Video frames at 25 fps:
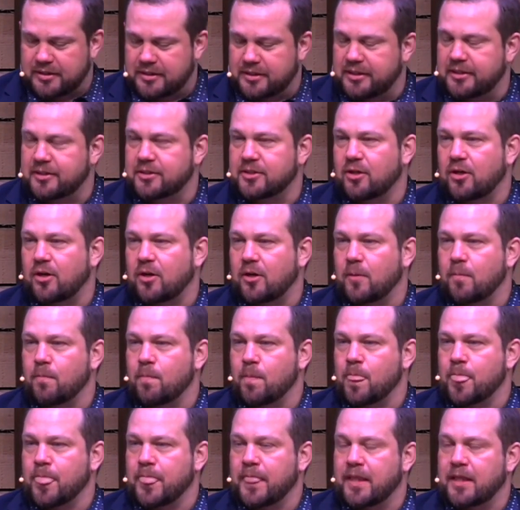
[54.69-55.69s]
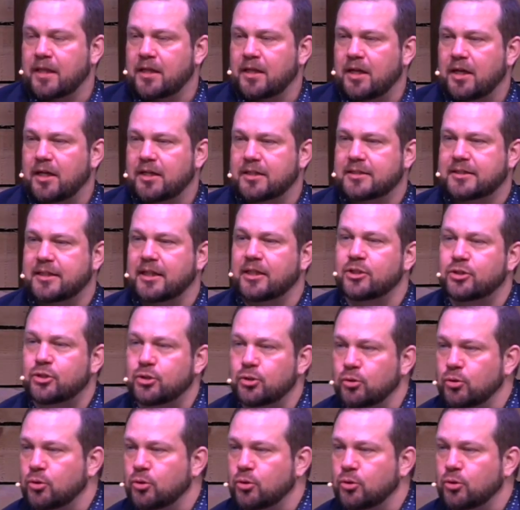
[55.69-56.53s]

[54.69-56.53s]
These are essential